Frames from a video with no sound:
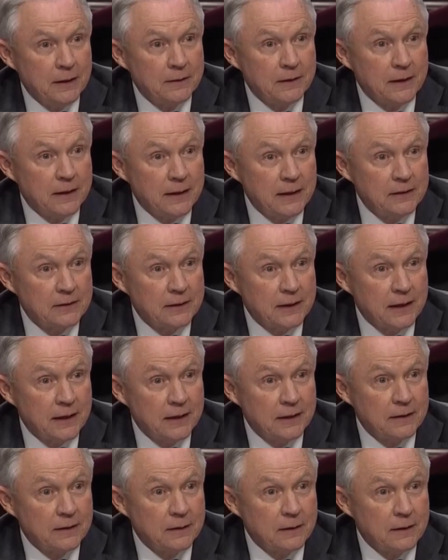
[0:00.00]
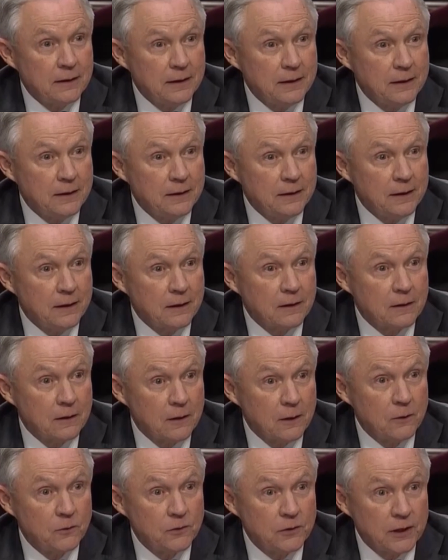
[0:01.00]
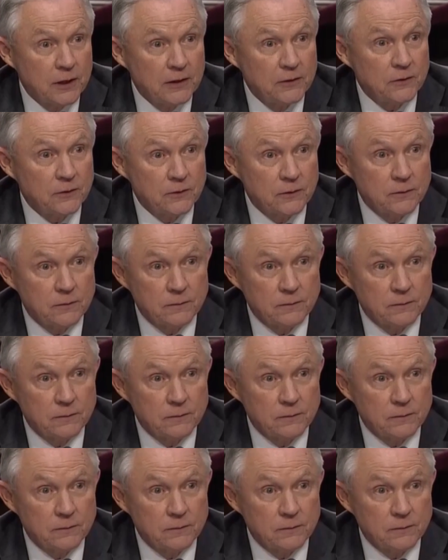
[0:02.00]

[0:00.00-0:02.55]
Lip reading: that he said in closed sessions.